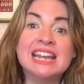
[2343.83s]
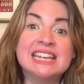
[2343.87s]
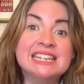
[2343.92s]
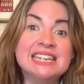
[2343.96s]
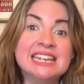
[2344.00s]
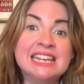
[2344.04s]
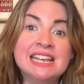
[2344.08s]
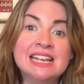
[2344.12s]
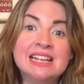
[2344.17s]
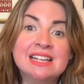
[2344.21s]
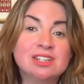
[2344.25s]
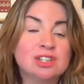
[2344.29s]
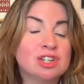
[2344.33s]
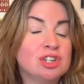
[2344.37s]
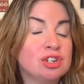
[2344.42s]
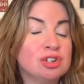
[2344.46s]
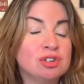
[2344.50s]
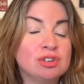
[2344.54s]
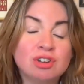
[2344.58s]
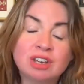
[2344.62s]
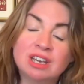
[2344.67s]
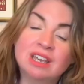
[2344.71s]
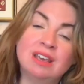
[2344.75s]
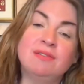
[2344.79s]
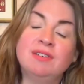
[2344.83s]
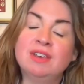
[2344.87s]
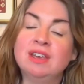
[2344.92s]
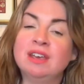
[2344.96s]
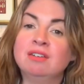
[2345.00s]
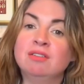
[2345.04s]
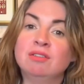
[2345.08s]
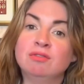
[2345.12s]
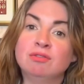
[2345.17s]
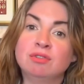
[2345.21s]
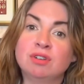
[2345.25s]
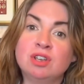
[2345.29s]
Ideas, because you're not
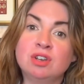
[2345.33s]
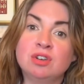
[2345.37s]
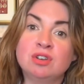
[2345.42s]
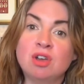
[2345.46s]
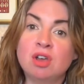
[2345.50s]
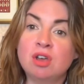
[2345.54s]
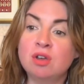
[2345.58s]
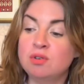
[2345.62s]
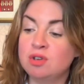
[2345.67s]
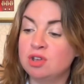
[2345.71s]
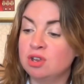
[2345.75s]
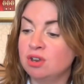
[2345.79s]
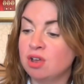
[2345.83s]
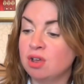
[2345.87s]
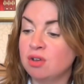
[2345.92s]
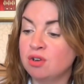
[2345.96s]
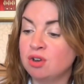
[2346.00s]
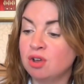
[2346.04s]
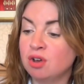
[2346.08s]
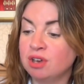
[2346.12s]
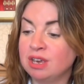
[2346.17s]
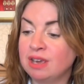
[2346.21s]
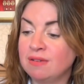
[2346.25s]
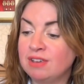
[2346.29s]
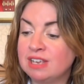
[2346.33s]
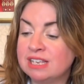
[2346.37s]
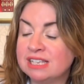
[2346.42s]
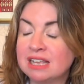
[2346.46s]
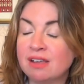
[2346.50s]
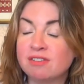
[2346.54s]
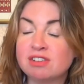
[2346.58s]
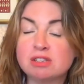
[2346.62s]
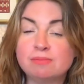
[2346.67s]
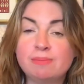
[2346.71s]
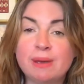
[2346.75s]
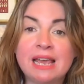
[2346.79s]
giving
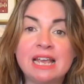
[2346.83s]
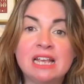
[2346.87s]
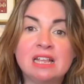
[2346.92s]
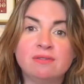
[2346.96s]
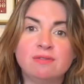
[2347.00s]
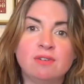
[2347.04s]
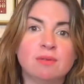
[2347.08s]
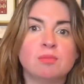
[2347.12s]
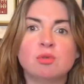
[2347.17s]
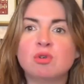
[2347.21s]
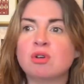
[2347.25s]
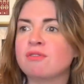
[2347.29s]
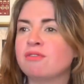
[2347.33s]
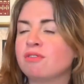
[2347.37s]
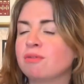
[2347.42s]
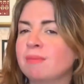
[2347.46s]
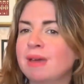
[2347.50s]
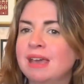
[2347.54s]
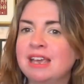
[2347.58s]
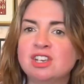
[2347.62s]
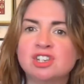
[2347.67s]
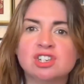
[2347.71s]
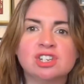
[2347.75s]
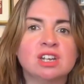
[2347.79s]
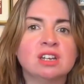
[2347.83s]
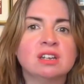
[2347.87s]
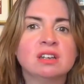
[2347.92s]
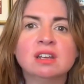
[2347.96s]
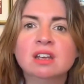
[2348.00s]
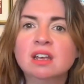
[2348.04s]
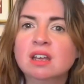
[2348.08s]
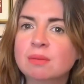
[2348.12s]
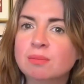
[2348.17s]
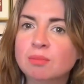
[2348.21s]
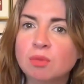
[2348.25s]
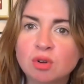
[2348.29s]
yourself space for more
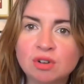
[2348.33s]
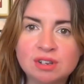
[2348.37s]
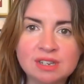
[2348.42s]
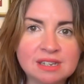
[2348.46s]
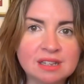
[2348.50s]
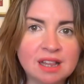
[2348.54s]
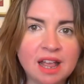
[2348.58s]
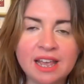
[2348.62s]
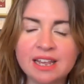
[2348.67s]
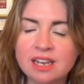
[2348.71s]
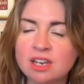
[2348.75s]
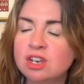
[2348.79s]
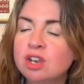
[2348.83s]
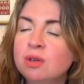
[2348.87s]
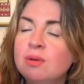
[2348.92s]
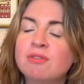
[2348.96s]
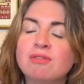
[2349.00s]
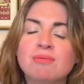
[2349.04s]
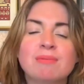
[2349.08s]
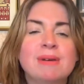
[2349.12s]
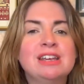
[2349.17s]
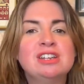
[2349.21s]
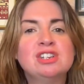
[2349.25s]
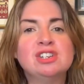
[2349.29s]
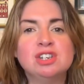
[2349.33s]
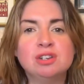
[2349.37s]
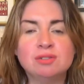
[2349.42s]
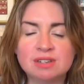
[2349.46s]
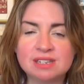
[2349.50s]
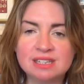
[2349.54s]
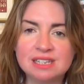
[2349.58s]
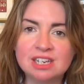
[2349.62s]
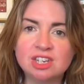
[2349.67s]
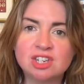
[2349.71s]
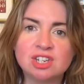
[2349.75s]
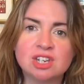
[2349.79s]
information, new information, new
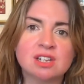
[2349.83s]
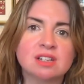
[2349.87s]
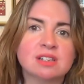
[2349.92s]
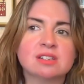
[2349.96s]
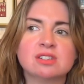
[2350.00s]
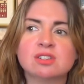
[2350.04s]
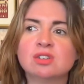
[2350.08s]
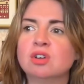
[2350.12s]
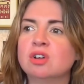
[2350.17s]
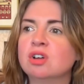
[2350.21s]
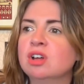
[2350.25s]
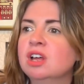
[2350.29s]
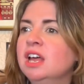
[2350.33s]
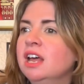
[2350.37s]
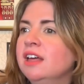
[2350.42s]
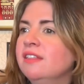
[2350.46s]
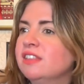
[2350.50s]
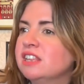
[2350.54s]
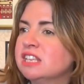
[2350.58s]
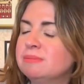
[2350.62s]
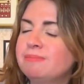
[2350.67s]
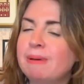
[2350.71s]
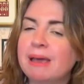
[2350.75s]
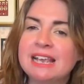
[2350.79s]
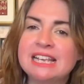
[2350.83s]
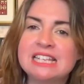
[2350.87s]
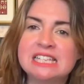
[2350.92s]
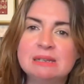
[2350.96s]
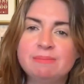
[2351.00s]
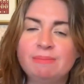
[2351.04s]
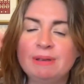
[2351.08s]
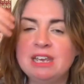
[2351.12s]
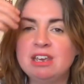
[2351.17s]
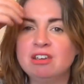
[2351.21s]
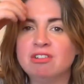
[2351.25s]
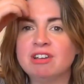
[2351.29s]
decisions, or the space
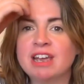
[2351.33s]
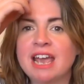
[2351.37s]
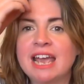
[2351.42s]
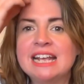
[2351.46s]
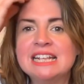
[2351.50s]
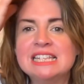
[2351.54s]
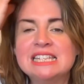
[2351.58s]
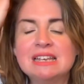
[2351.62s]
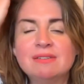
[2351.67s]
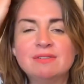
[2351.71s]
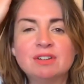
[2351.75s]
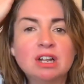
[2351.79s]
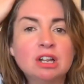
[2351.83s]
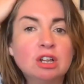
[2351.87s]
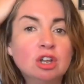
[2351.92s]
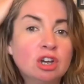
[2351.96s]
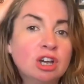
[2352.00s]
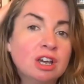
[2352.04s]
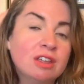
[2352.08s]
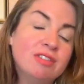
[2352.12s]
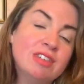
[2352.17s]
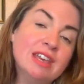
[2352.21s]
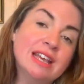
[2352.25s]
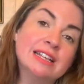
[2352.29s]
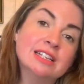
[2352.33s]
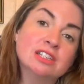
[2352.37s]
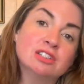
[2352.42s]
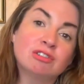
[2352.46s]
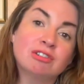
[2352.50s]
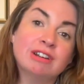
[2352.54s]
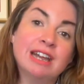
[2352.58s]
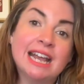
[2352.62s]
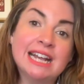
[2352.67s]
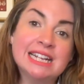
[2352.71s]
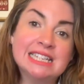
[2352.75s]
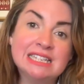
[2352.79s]
to be creative and look at
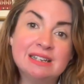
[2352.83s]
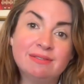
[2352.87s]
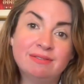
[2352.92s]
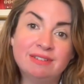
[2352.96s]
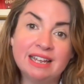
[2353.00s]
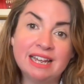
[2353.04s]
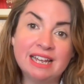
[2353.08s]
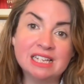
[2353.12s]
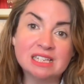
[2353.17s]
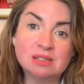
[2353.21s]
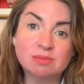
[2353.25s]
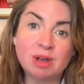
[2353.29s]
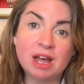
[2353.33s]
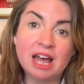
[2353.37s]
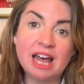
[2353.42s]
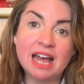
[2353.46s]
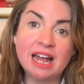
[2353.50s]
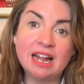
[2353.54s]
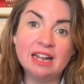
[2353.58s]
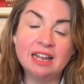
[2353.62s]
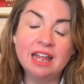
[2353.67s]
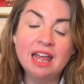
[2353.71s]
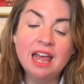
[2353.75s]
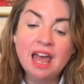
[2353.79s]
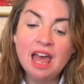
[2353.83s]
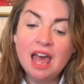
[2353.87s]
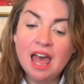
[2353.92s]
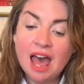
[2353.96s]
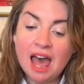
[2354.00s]
things creatively as well.